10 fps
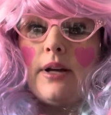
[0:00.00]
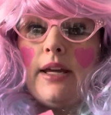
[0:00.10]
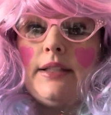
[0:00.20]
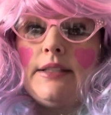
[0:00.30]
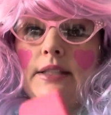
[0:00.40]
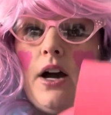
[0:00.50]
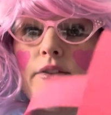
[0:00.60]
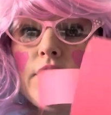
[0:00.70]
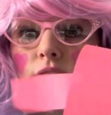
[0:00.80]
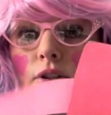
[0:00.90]

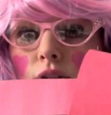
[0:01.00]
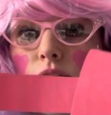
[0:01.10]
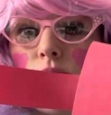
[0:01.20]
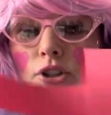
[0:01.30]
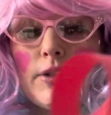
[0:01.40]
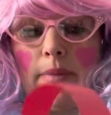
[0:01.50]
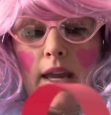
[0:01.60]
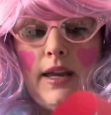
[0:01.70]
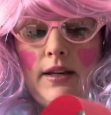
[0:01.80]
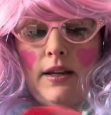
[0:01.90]
inside the circle you just
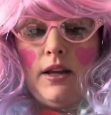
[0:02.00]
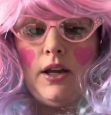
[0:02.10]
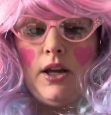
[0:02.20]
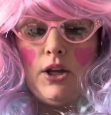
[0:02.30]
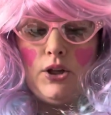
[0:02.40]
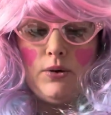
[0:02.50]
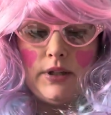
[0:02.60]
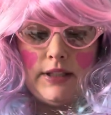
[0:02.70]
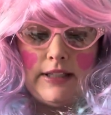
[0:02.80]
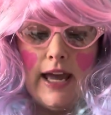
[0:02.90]
made, you
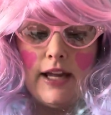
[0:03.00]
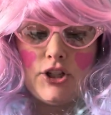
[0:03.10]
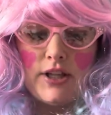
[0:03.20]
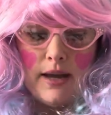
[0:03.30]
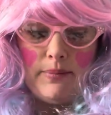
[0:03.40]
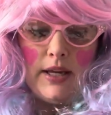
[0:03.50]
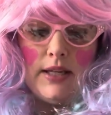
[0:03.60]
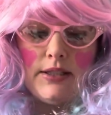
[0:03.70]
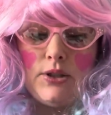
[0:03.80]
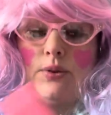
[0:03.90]
can attach that
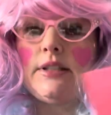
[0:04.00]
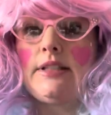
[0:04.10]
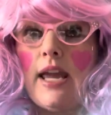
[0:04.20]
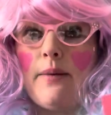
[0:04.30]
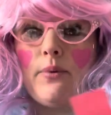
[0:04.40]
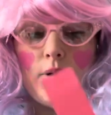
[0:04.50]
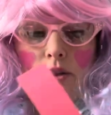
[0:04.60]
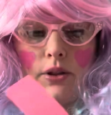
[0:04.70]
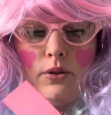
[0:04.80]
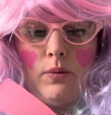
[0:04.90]
piece using tape or
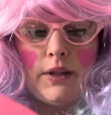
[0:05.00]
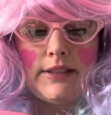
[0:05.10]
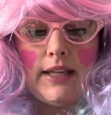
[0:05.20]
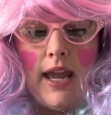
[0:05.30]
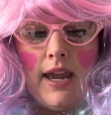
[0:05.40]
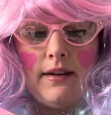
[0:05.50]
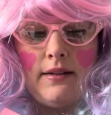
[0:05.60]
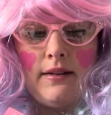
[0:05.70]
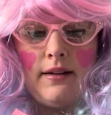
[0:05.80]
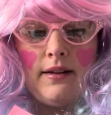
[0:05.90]
glue once again.
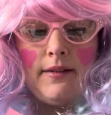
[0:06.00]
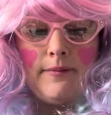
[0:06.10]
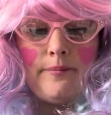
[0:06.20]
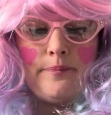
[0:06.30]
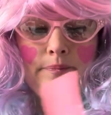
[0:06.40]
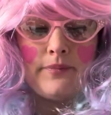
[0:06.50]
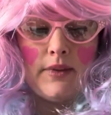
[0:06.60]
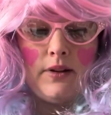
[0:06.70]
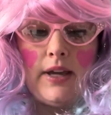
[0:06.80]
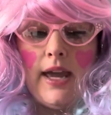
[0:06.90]

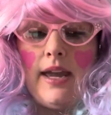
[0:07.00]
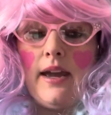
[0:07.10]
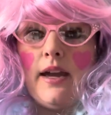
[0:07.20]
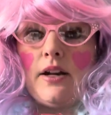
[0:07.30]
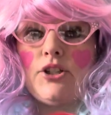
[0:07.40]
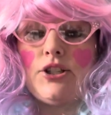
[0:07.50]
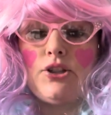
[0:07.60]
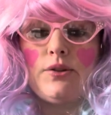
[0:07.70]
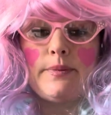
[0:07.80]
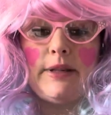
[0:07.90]
Okay, and I just
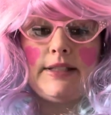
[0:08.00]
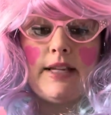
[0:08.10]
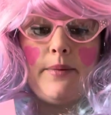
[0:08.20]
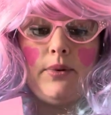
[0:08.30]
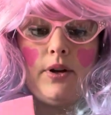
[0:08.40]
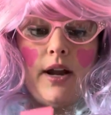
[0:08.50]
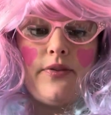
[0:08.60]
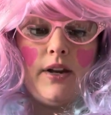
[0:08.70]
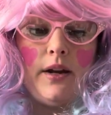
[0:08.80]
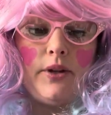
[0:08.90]
used my stapler, and
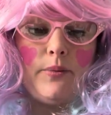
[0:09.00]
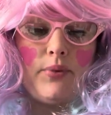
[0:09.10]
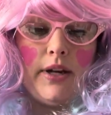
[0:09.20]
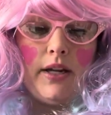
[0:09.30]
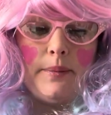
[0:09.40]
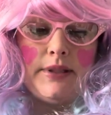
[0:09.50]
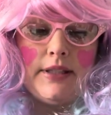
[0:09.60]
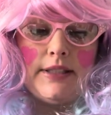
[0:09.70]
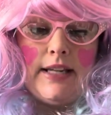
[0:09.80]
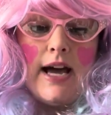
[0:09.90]
then I'm going to bring it up to
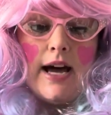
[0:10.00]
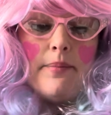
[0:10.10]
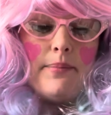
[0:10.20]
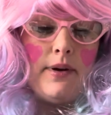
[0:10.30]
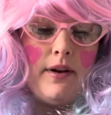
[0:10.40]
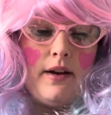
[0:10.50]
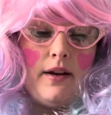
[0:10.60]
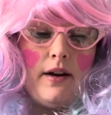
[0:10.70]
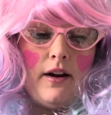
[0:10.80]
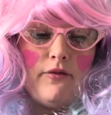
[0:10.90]
the top
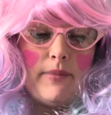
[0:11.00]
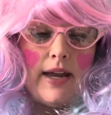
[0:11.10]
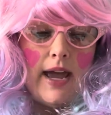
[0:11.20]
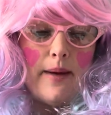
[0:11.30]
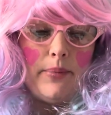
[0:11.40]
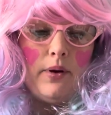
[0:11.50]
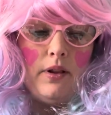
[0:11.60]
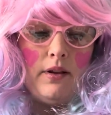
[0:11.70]
of my apple.